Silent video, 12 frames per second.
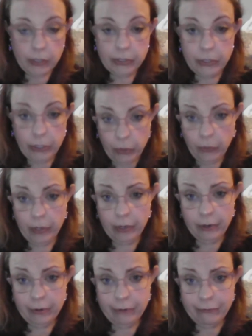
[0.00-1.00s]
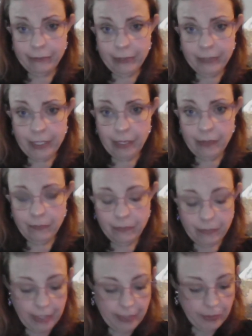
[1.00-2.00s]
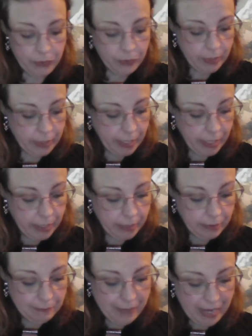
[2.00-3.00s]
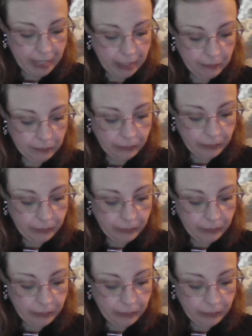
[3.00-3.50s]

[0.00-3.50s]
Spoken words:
250 Israelite men,